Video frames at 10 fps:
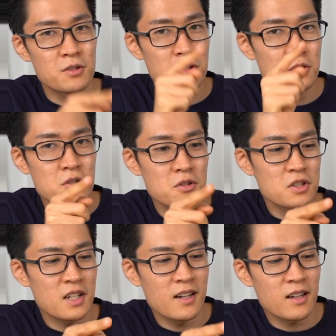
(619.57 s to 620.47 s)
by the
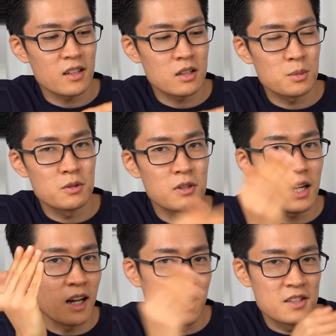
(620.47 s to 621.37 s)
metal, and the rest are
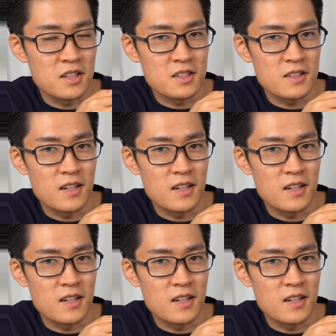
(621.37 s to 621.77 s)
reflected.